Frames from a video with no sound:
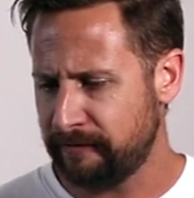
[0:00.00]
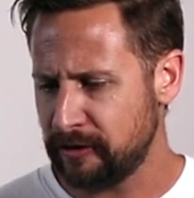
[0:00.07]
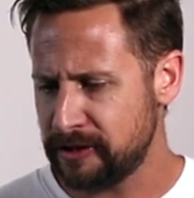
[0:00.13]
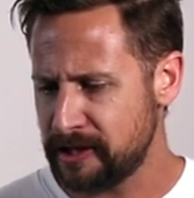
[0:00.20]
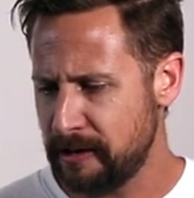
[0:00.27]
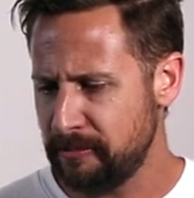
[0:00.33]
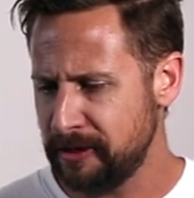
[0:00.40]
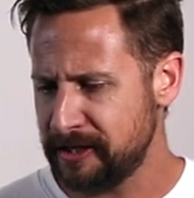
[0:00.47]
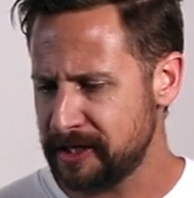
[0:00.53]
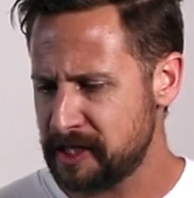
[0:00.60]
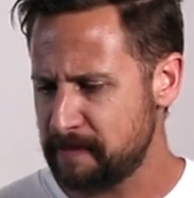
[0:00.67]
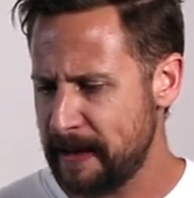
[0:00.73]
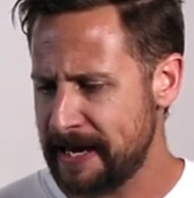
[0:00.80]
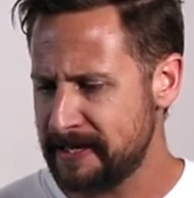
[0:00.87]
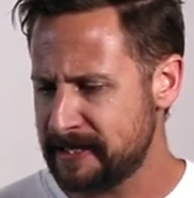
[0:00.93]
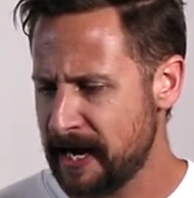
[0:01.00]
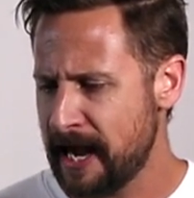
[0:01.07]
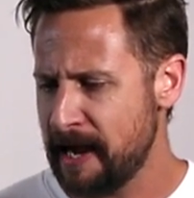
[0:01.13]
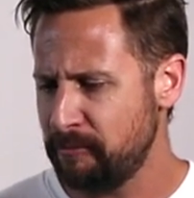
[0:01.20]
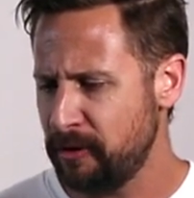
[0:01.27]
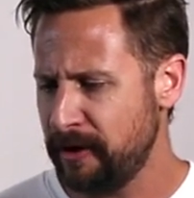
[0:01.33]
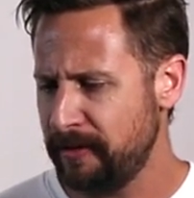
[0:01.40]
for someone to spend
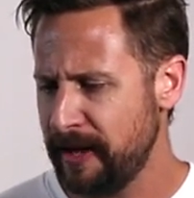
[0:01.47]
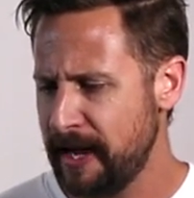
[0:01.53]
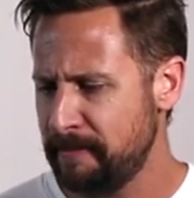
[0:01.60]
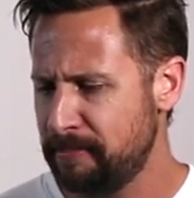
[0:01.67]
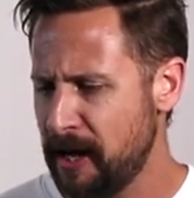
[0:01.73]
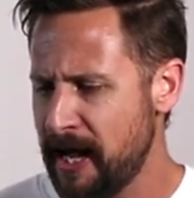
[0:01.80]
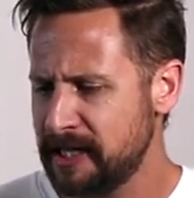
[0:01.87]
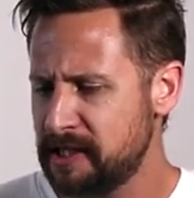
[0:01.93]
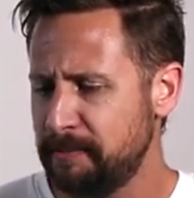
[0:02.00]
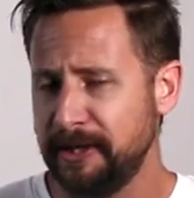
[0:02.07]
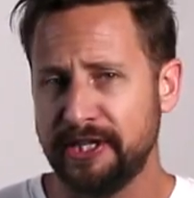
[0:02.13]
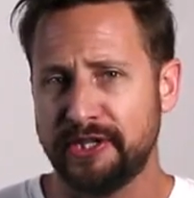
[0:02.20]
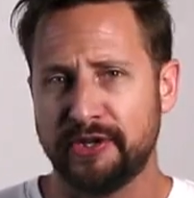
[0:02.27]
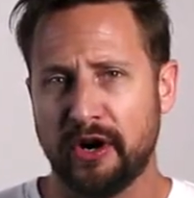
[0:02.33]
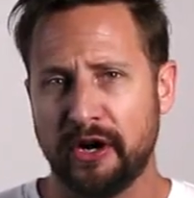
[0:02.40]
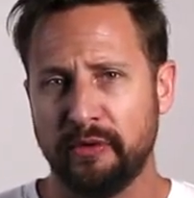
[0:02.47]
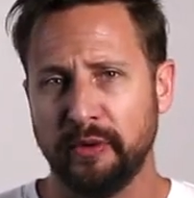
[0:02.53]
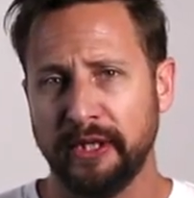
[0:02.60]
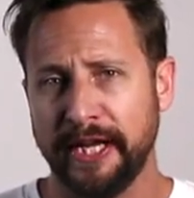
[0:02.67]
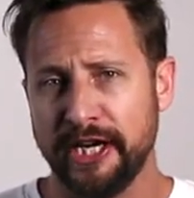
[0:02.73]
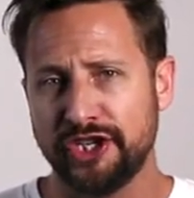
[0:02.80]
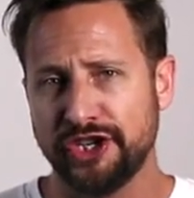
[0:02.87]
time with and possibly start a
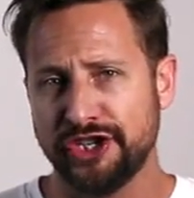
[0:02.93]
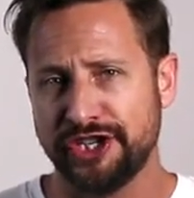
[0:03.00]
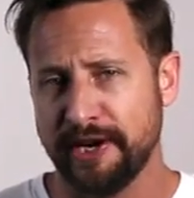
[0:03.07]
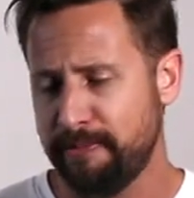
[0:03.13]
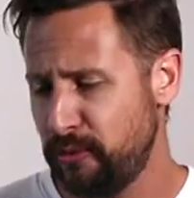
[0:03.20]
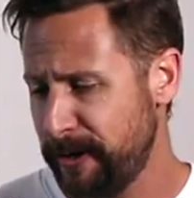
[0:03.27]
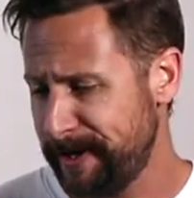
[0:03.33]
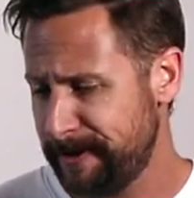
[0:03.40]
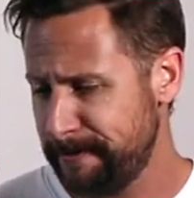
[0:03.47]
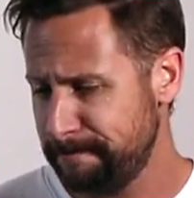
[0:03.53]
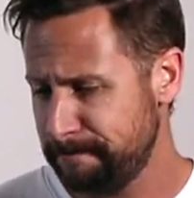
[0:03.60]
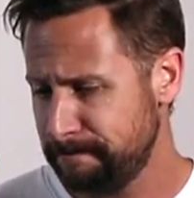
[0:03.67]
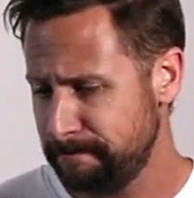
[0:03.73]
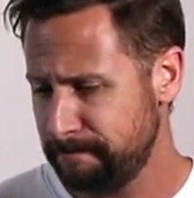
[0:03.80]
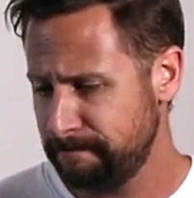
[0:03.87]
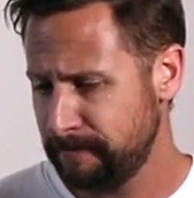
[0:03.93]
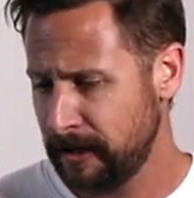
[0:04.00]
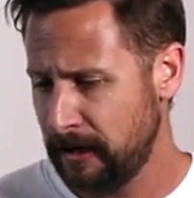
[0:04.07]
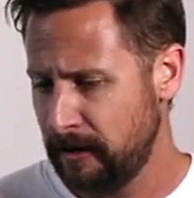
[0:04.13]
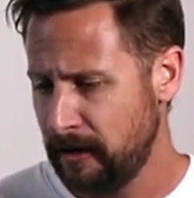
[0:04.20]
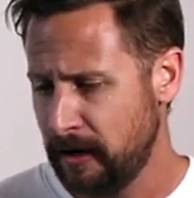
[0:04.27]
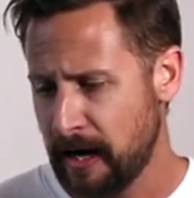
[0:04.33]
relationship with.
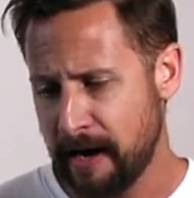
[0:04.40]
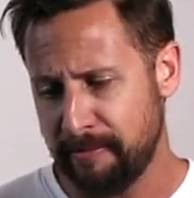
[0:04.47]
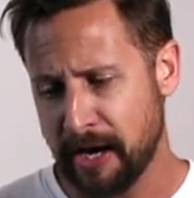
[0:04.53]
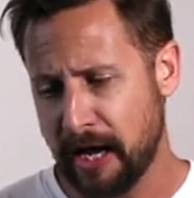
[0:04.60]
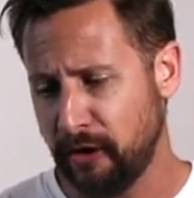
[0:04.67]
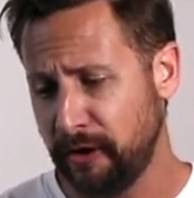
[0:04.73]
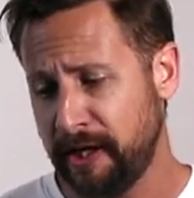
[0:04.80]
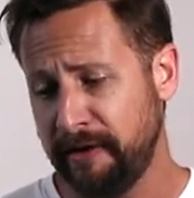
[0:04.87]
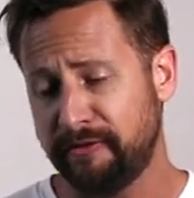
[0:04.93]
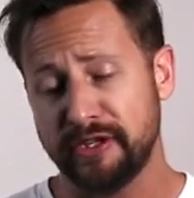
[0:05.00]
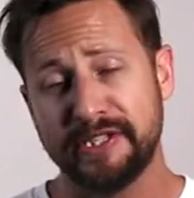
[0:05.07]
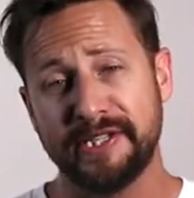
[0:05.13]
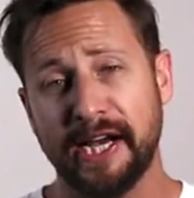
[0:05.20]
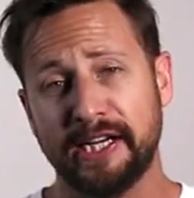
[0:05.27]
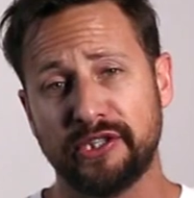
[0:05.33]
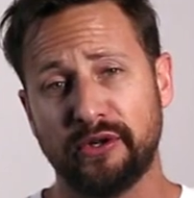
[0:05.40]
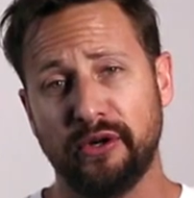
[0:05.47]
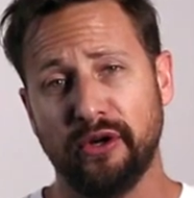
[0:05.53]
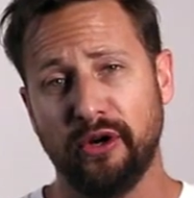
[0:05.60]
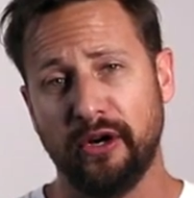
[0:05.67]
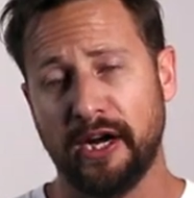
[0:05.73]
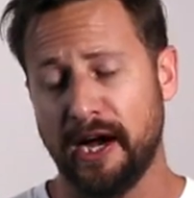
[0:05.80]
I'm not looking for sex or
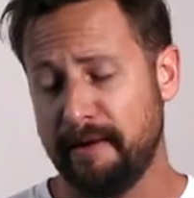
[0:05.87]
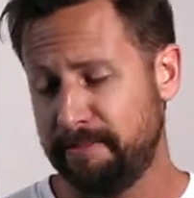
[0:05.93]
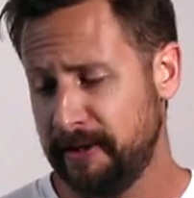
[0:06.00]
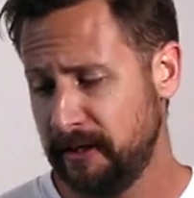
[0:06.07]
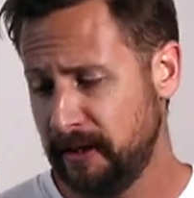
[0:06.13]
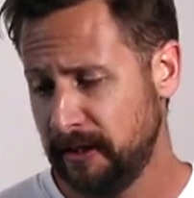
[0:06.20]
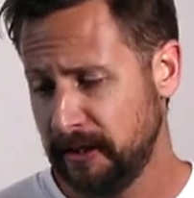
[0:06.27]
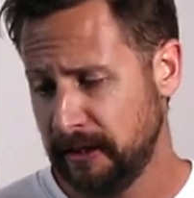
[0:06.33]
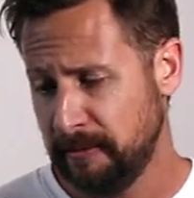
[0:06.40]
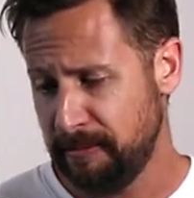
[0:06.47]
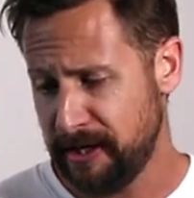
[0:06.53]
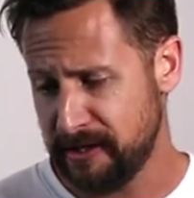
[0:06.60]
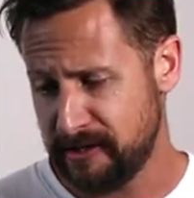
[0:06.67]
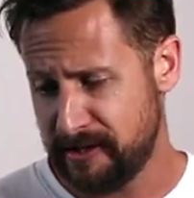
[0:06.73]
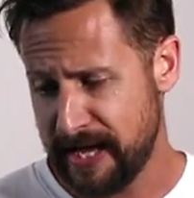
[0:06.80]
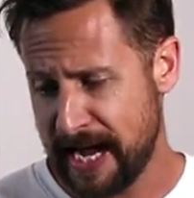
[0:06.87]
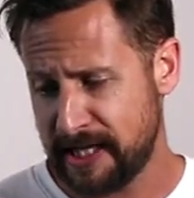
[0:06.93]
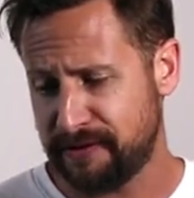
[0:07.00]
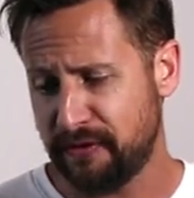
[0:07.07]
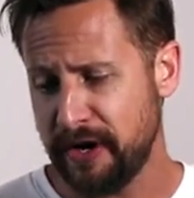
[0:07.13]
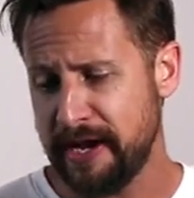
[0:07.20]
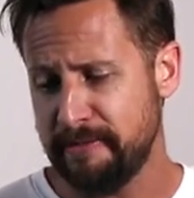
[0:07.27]
hookup, because
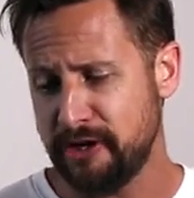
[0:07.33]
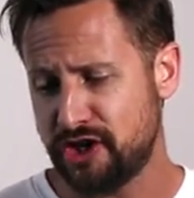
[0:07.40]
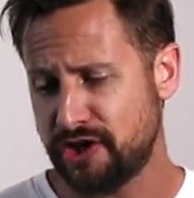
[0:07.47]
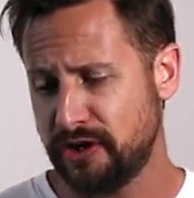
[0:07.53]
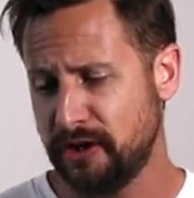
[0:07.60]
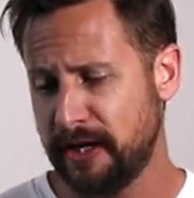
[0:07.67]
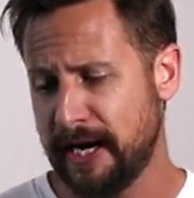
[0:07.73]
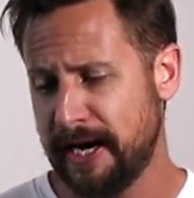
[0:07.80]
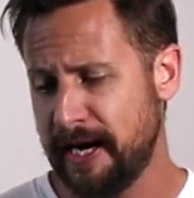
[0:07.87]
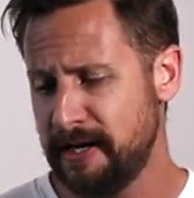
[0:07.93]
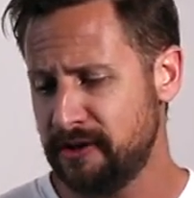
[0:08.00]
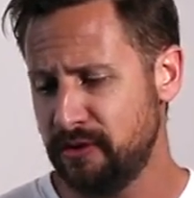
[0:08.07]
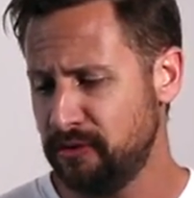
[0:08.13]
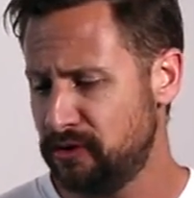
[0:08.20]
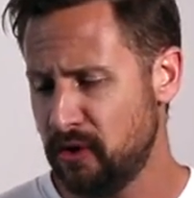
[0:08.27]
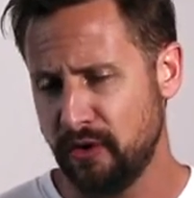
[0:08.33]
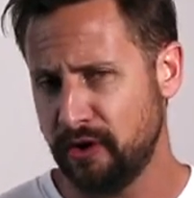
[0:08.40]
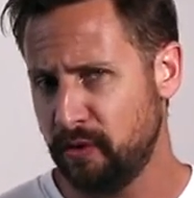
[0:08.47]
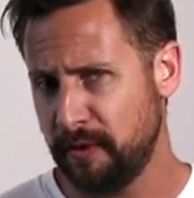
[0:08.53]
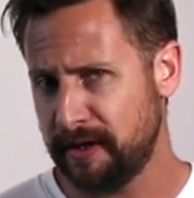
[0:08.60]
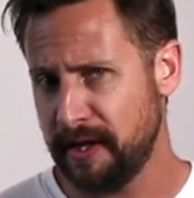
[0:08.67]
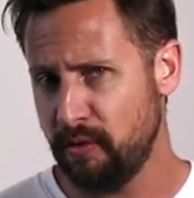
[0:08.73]
that's for immature guys who don't know
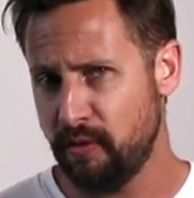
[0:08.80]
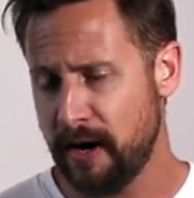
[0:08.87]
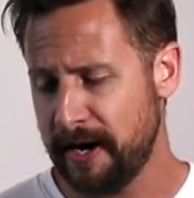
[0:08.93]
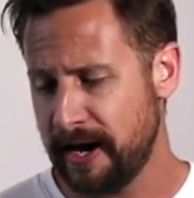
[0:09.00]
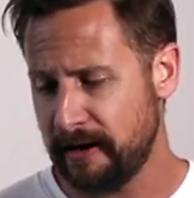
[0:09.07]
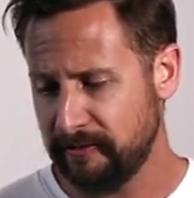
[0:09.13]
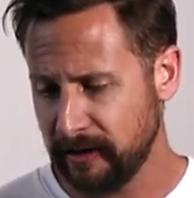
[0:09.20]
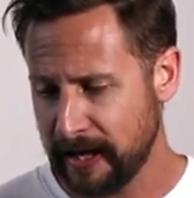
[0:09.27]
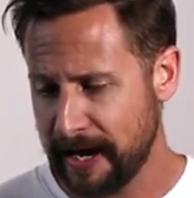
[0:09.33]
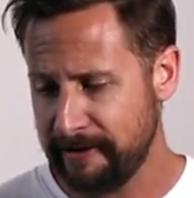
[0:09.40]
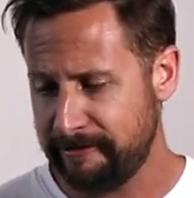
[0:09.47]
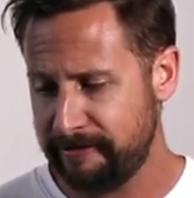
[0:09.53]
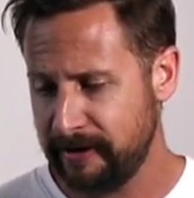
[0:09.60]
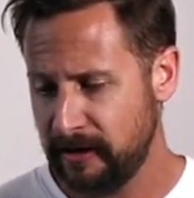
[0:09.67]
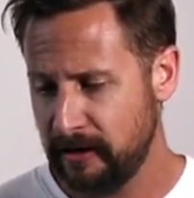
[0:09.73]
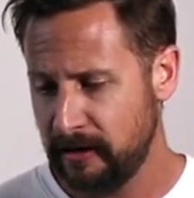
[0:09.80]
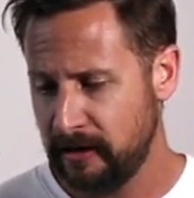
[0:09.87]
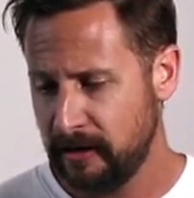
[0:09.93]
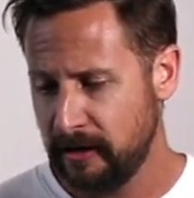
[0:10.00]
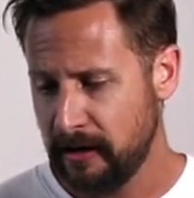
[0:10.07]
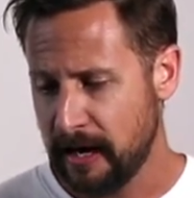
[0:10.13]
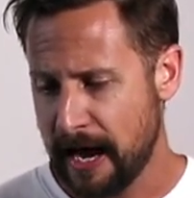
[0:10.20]
what they want out of life.
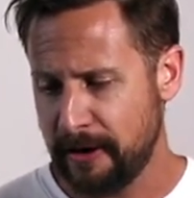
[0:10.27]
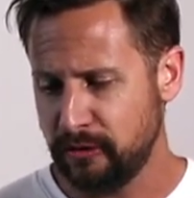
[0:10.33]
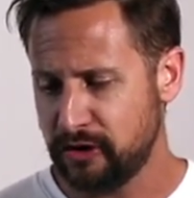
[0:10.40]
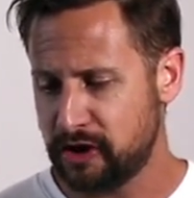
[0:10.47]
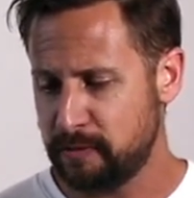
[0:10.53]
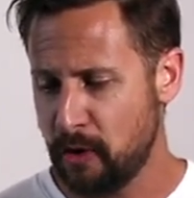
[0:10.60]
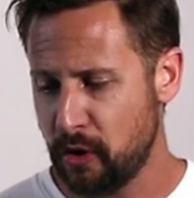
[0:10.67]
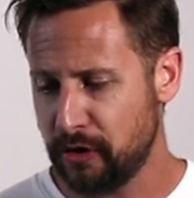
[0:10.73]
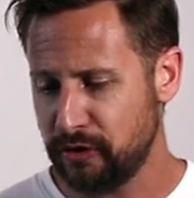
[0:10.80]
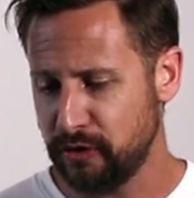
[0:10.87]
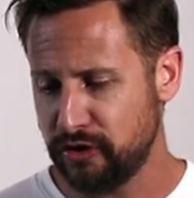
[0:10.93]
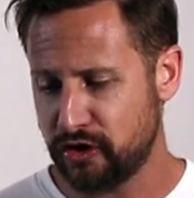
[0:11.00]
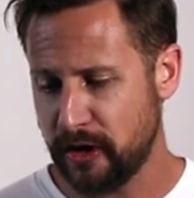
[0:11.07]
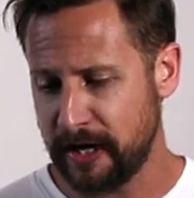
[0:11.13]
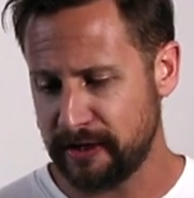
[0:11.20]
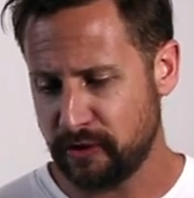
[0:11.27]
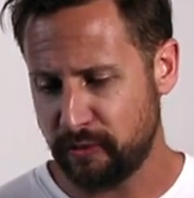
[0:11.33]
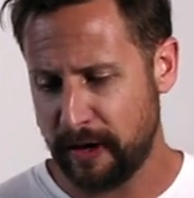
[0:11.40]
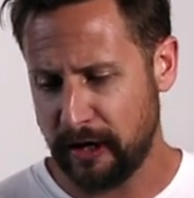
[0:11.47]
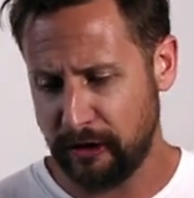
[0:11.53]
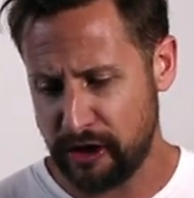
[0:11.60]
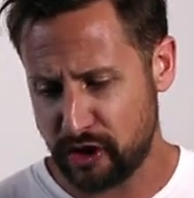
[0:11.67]
I don't smoke or do drugs and
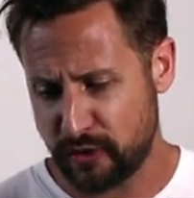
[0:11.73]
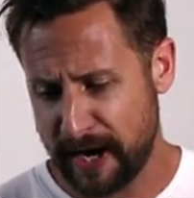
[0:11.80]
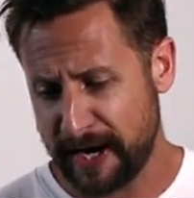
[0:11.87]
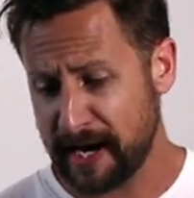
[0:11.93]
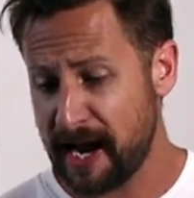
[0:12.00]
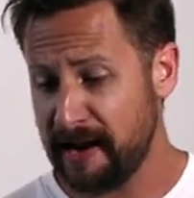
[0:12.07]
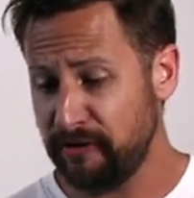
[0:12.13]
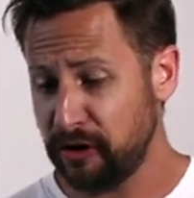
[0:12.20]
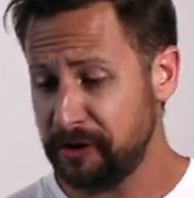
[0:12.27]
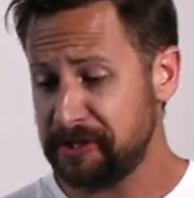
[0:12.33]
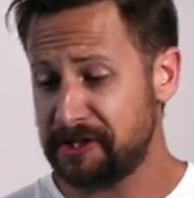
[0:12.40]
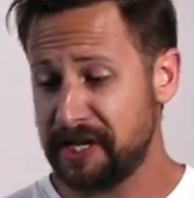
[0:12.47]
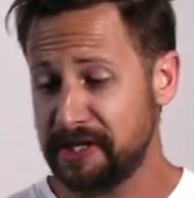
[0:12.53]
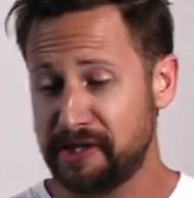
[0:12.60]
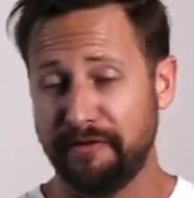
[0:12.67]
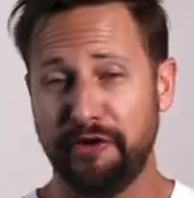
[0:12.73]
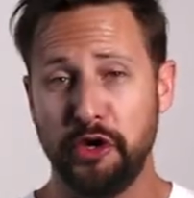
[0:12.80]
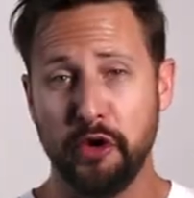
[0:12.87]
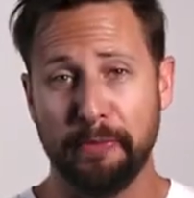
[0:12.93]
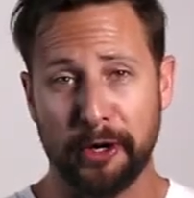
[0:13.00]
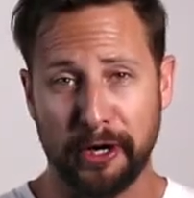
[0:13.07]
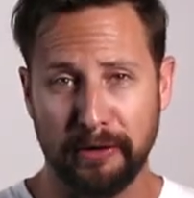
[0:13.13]
rarely drink. I have a good sense of
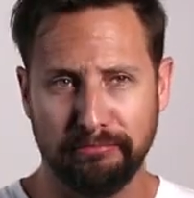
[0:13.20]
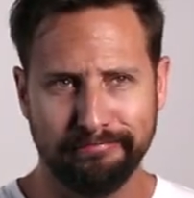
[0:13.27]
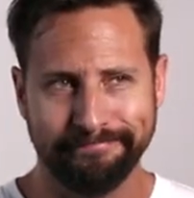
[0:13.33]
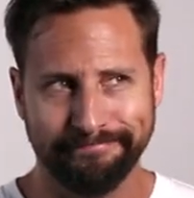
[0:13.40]
humor,